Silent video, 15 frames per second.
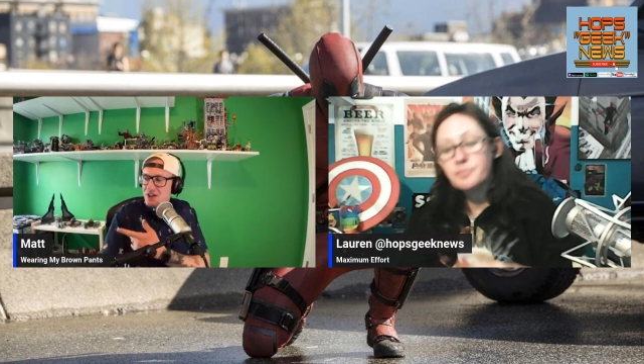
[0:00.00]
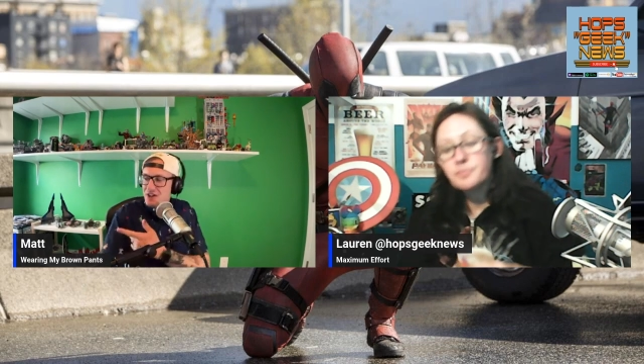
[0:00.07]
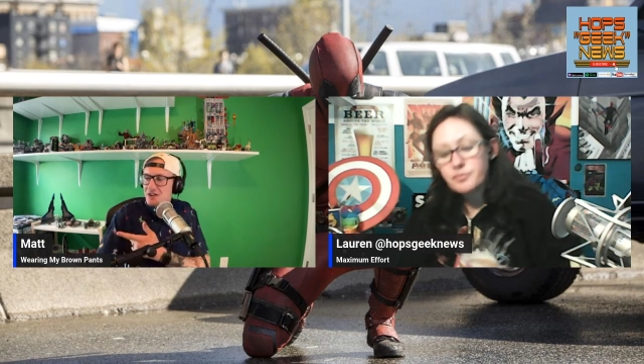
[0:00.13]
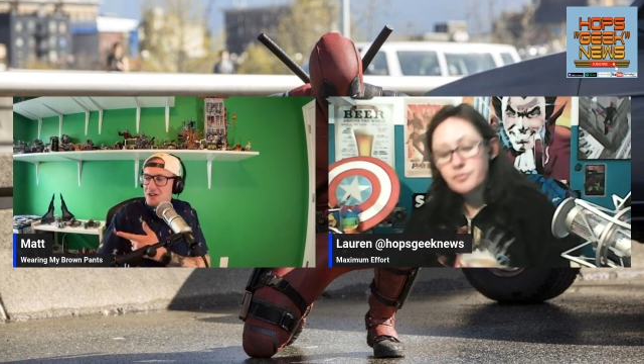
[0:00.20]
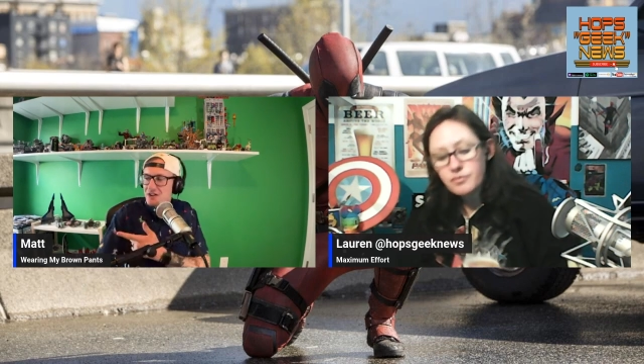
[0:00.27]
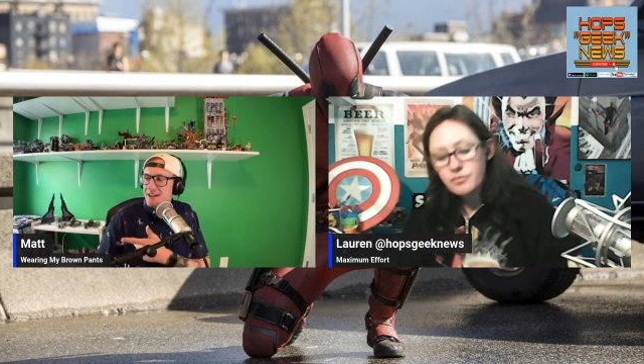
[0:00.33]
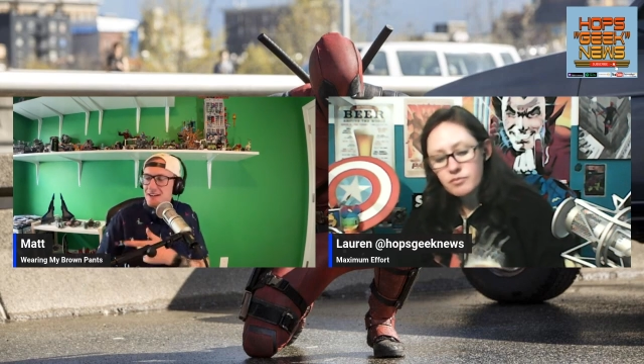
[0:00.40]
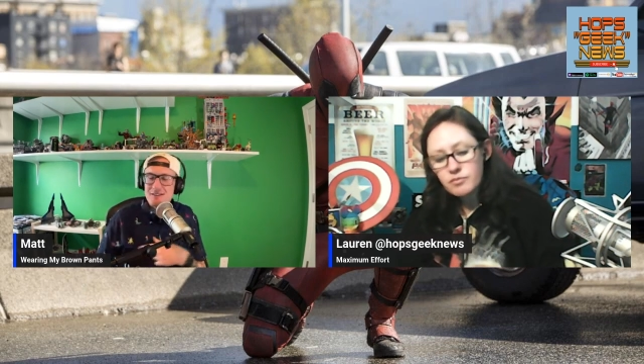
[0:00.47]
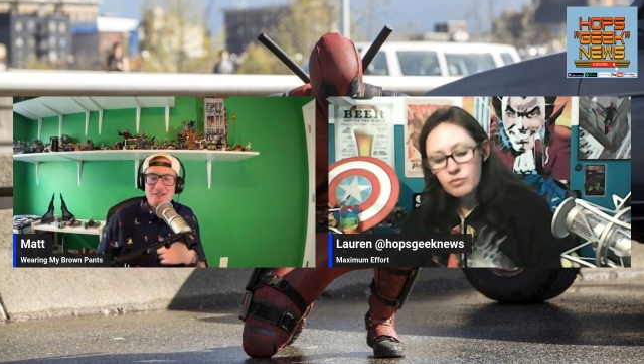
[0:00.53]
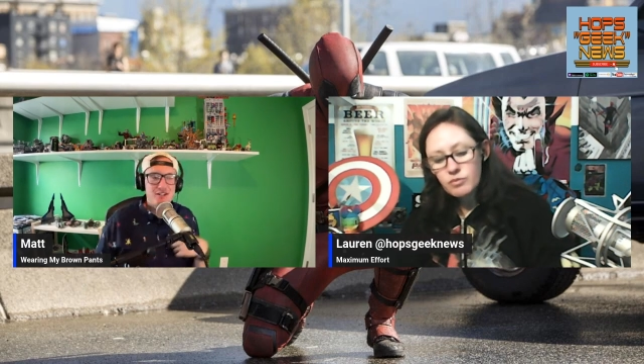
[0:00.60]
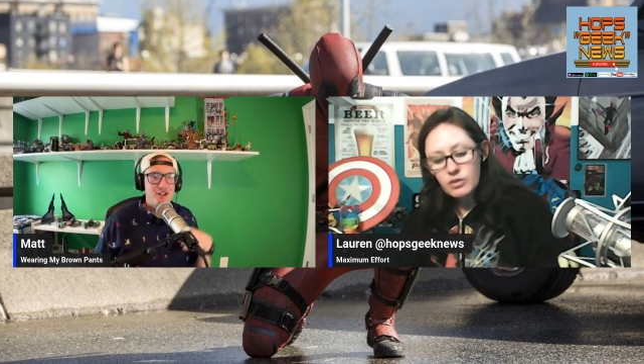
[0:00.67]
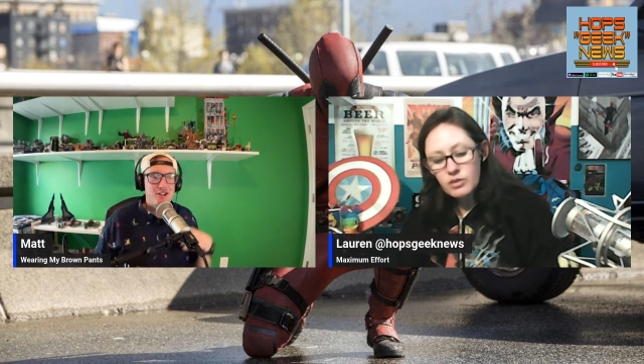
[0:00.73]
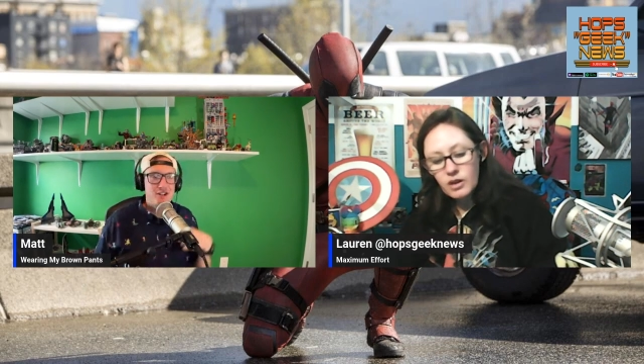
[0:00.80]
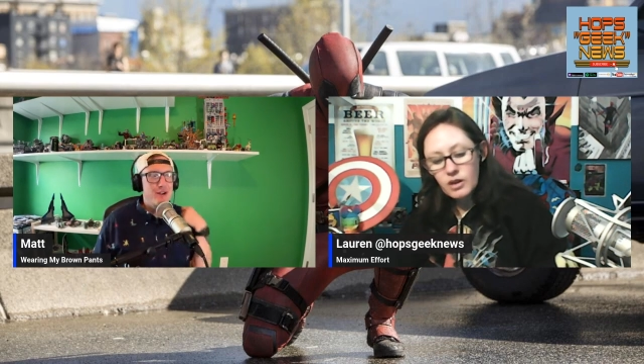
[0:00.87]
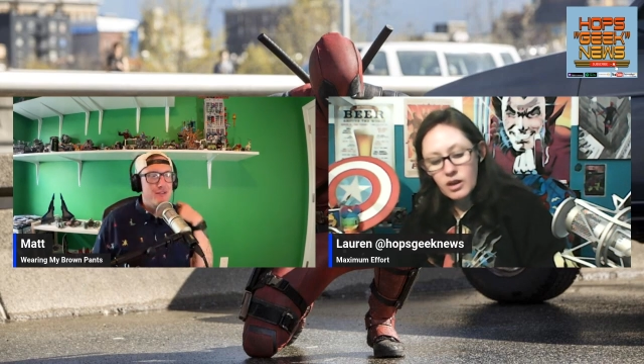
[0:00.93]
that shirt over
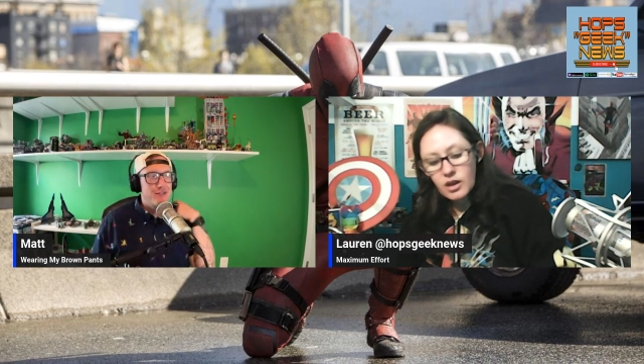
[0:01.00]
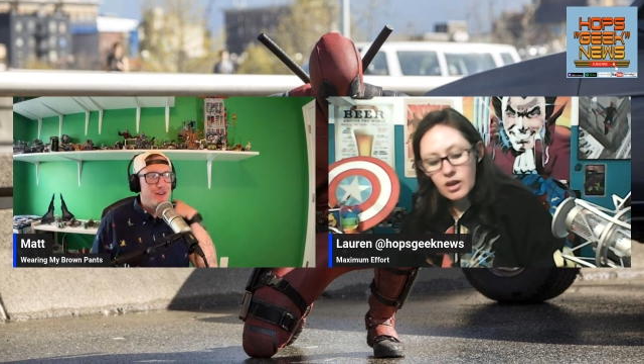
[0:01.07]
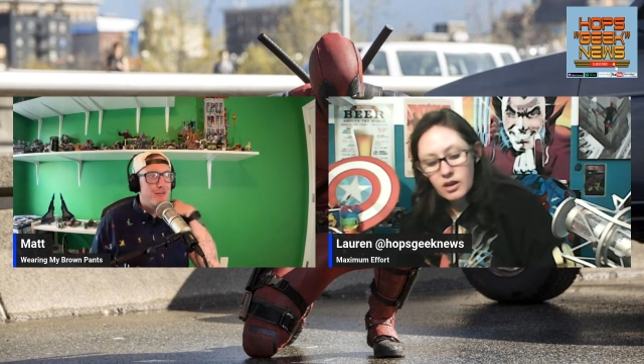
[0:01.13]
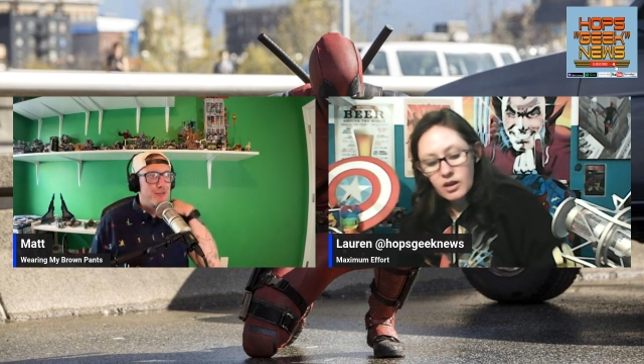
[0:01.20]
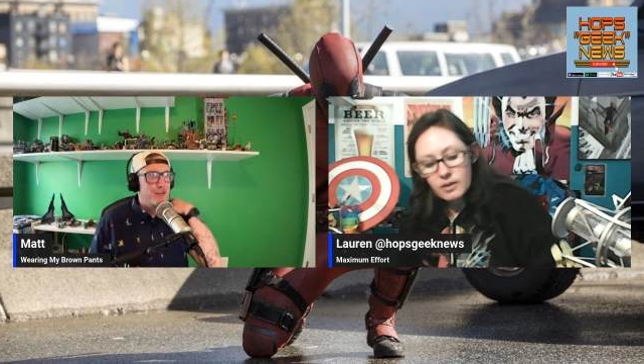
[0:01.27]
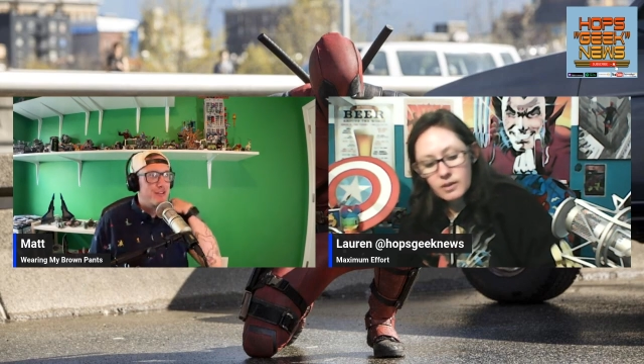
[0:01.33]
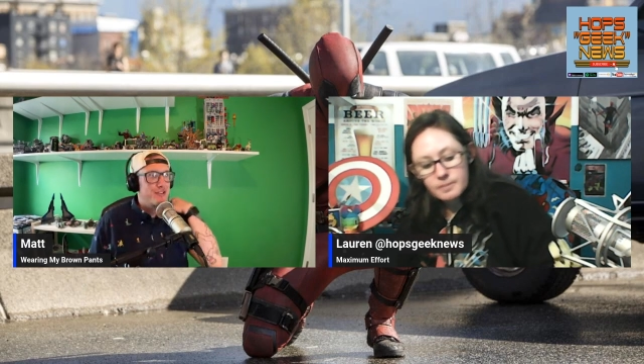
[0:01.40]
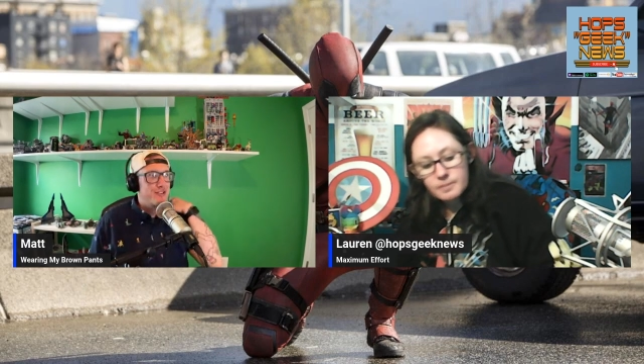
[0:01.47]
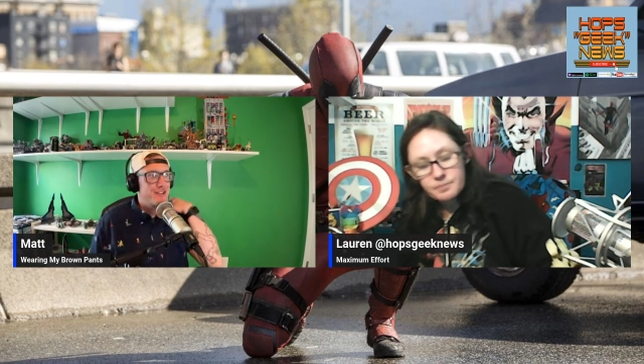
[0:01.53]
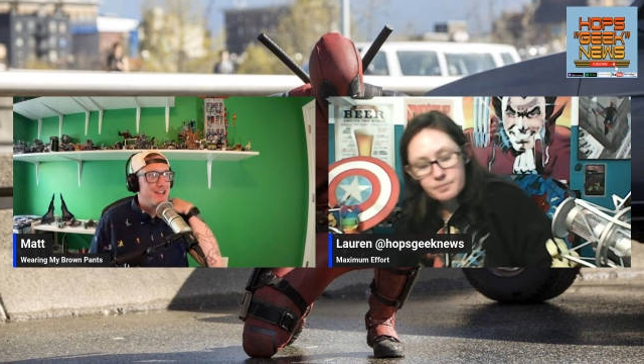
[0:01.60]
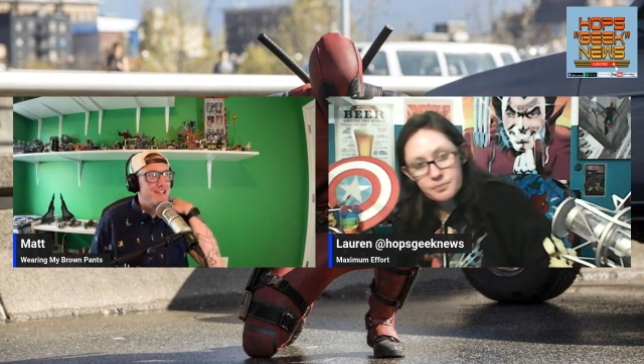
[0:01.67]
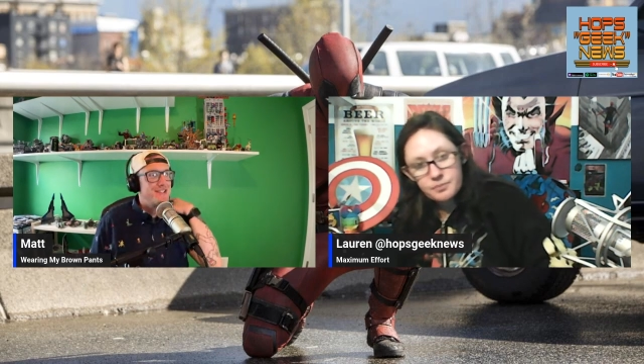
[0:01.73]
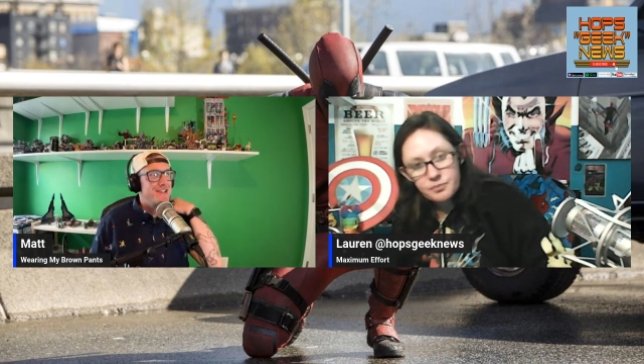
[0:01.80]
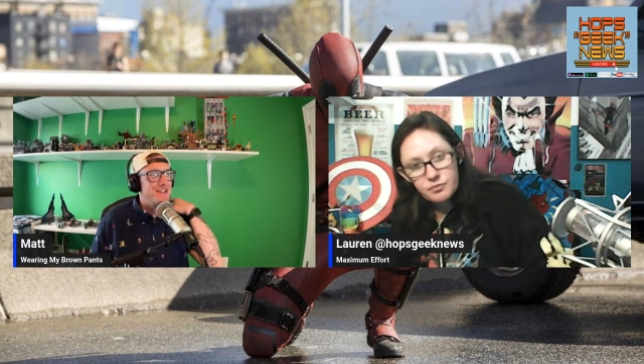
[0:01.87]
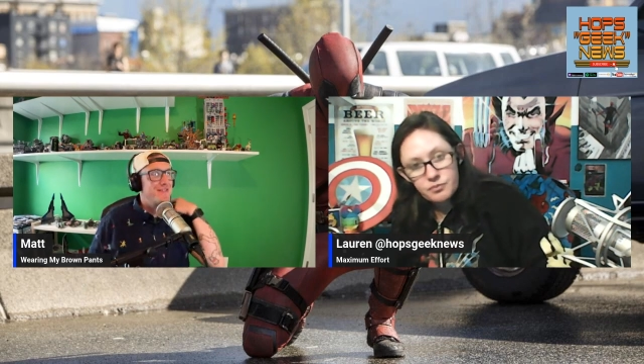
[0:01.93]
here. I was going to wear for our Fourth of
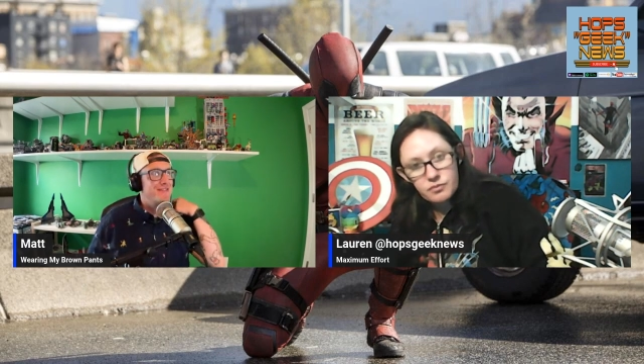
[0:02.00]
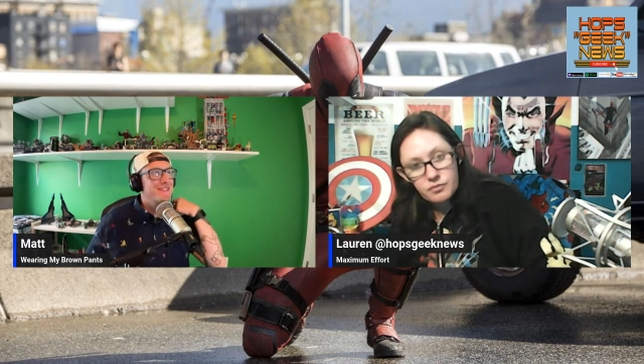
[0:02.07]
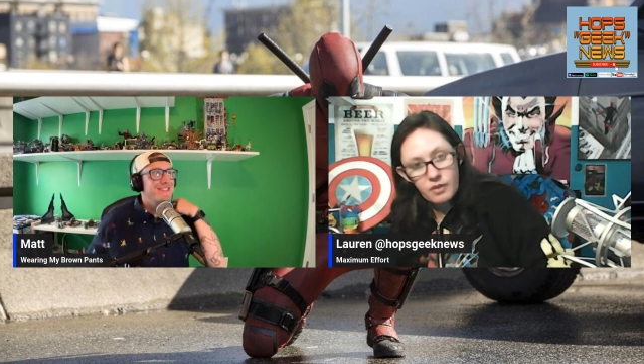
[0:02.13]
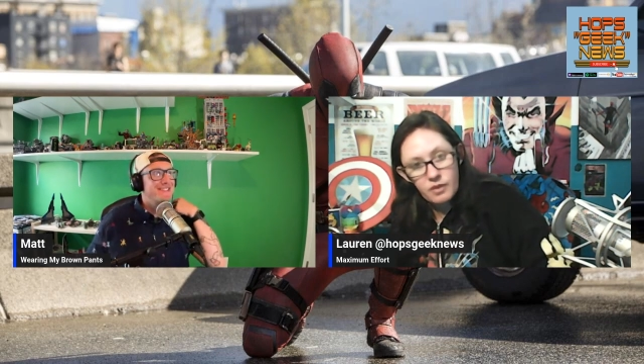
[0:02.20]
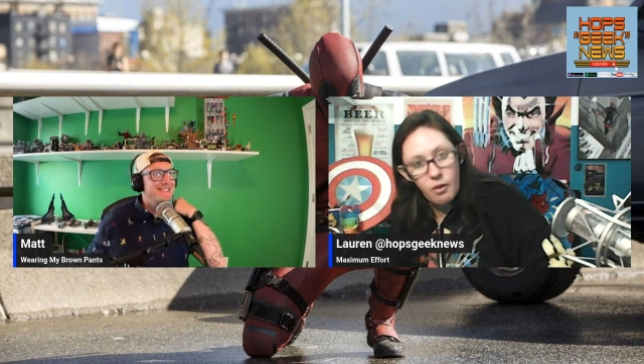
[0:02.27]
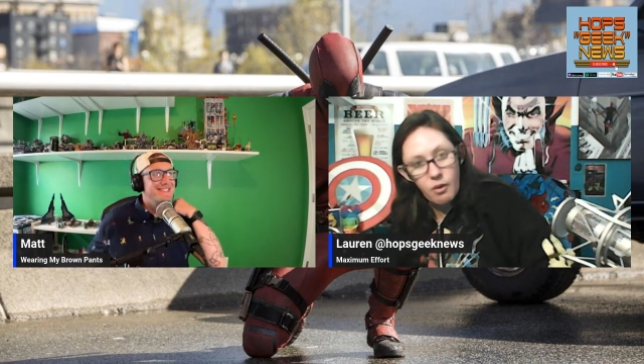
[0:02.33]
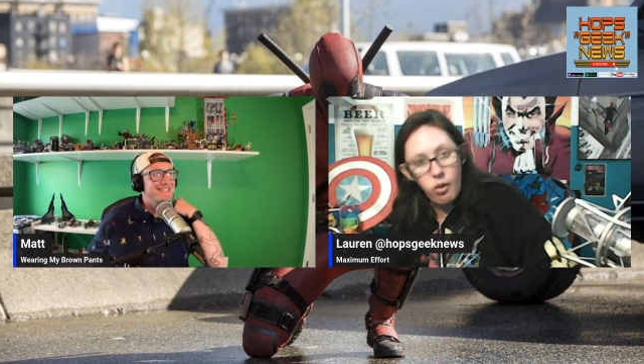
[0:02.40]
July stuff.